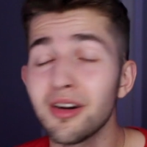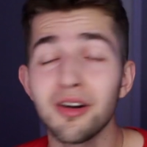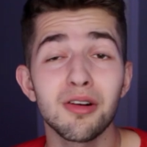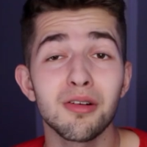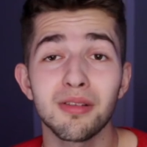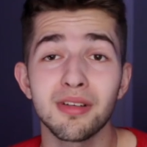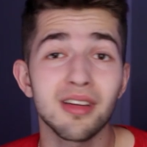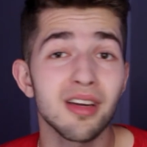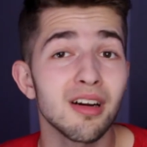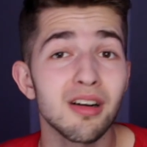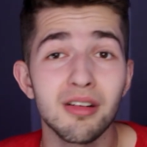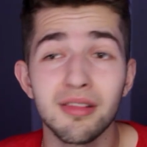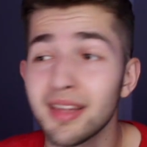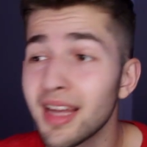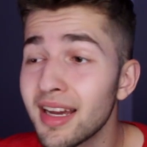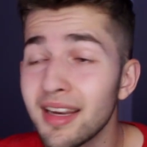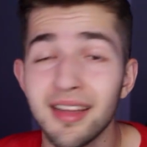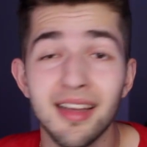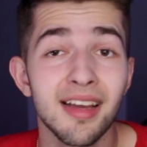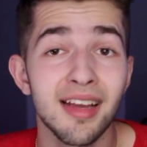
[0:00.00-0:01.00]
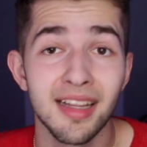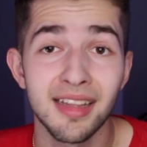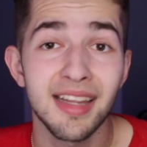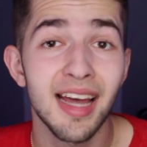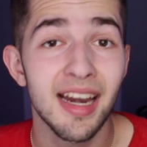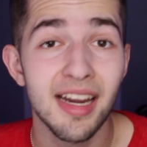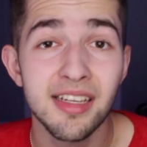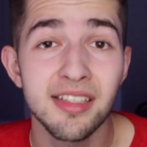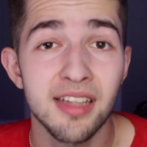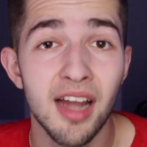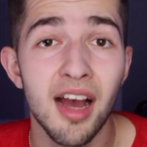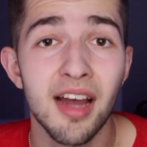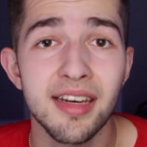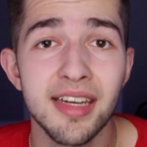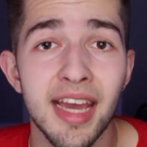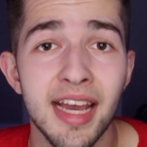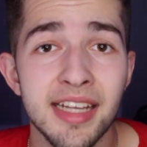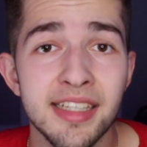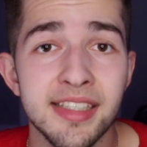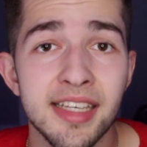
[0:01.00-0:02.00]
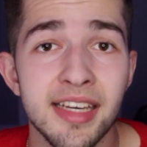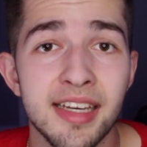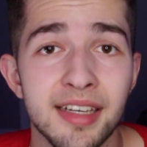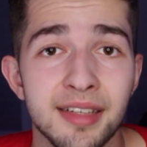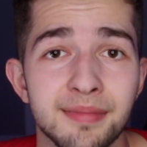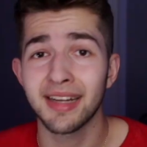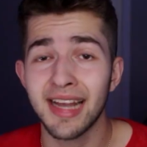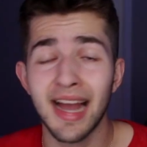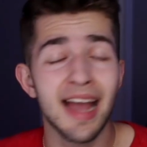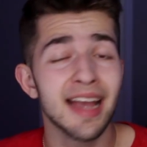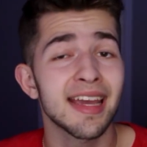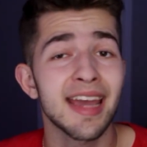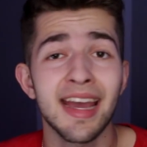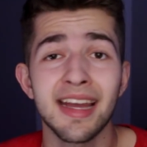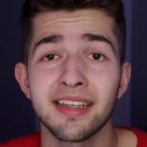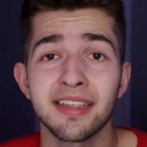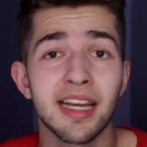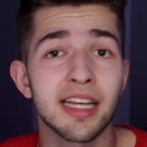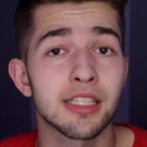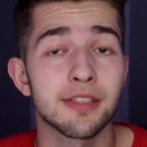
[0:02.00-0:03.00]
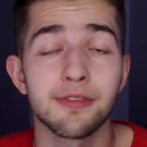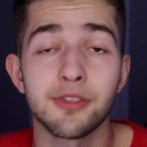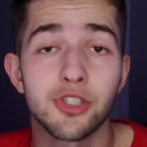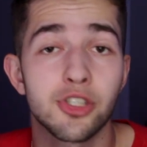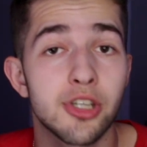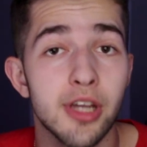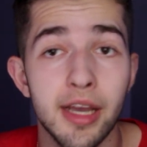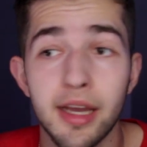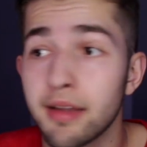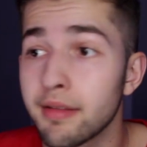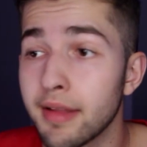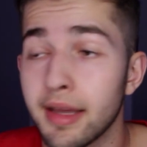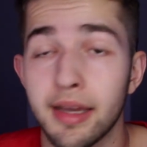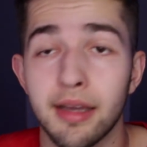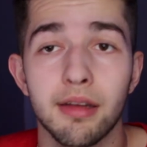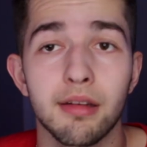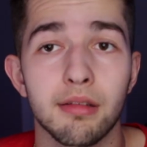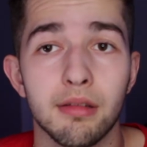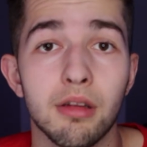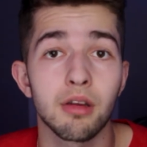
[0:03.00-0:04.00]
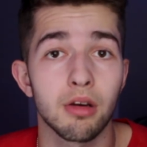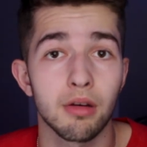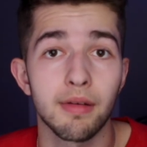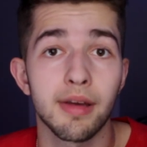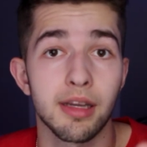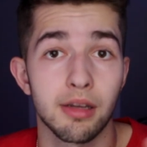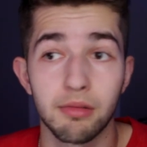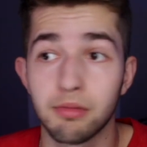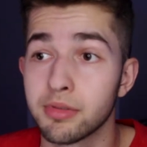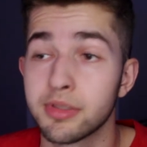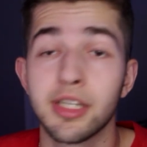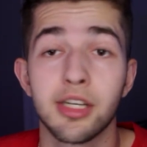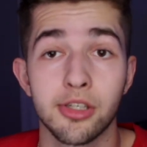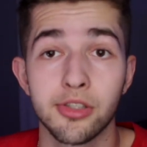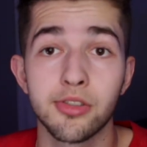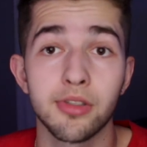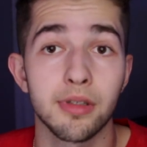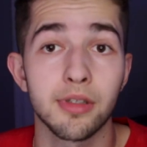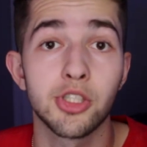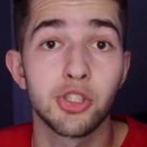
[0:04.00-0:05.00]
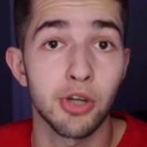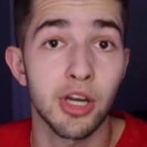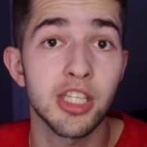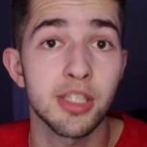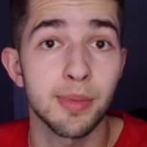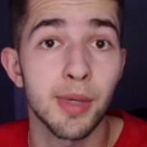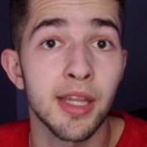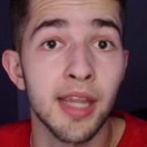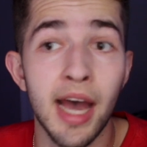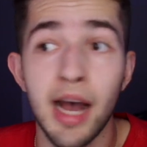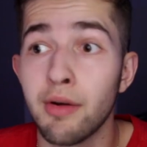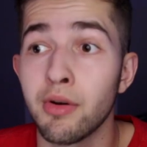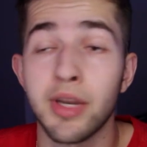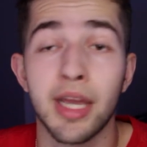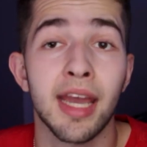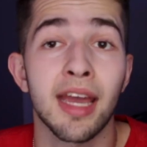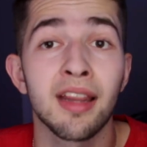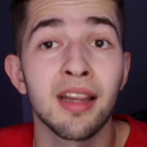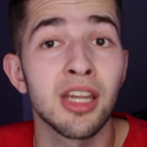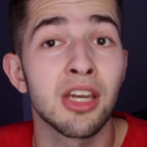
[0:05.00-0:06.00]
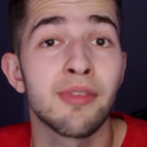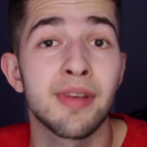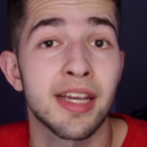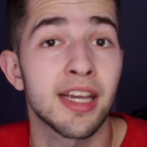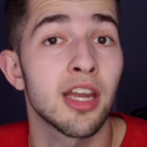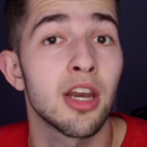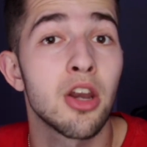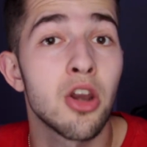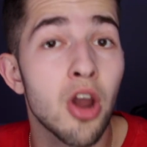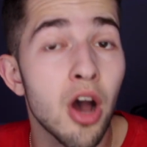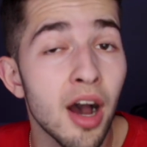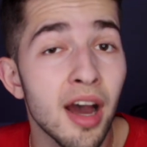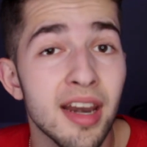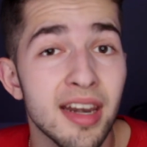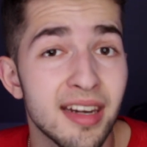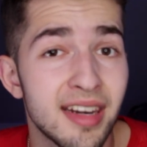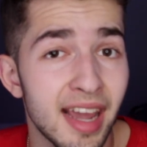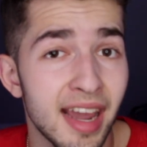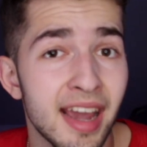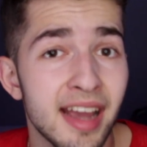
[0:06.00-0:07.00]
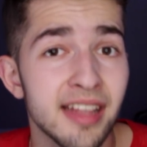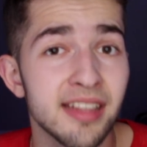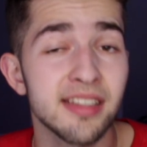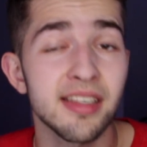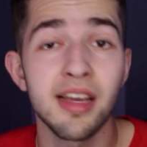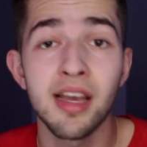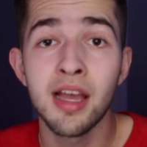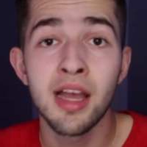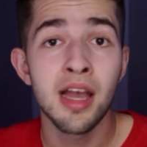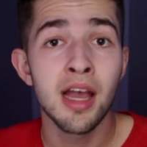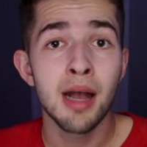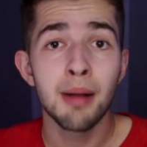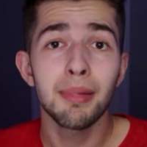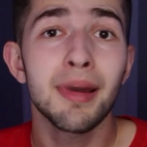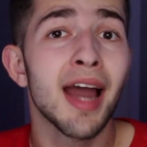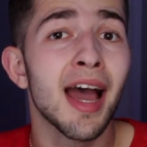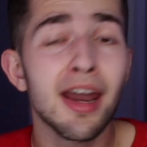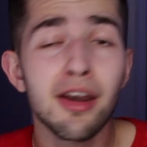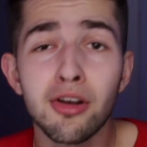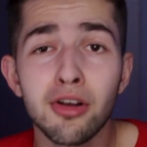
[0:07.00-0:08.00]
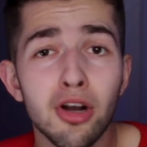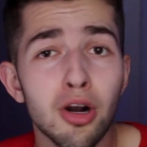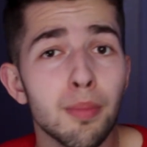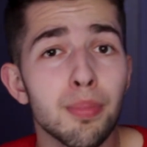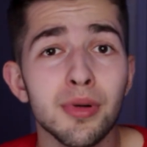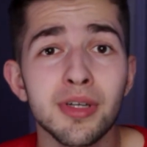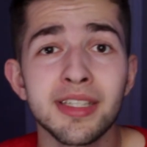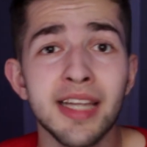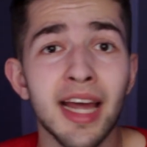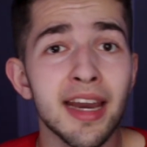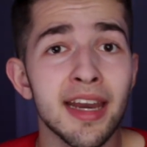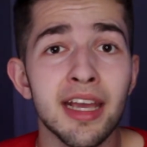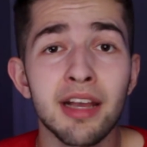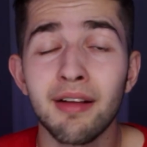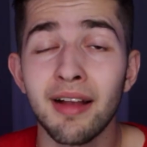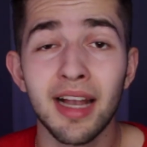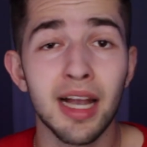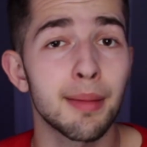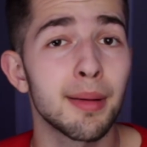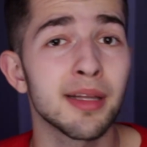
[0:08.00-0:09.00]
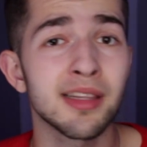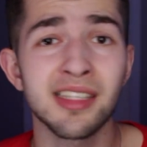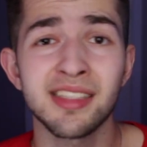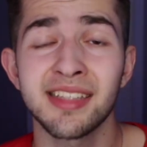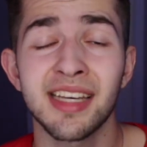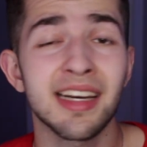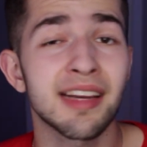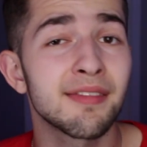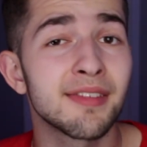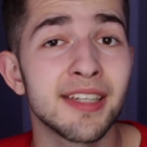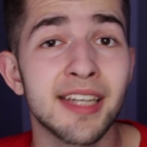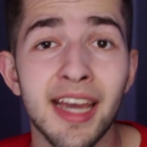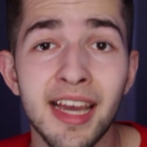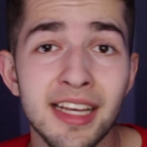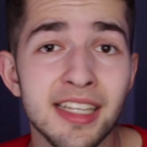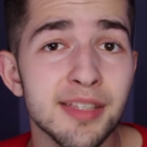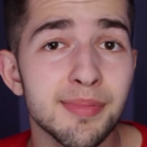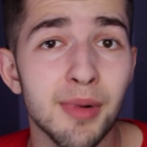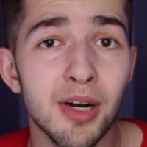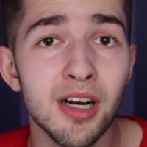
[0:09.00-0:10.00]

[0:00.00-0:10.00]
No, no, that is not dancing. Like, I can't dance for shit. Like, no, like, seriously, trust me on that one. Like, I literally cannot dance. But I don't go pretending like I'm on the set of Dance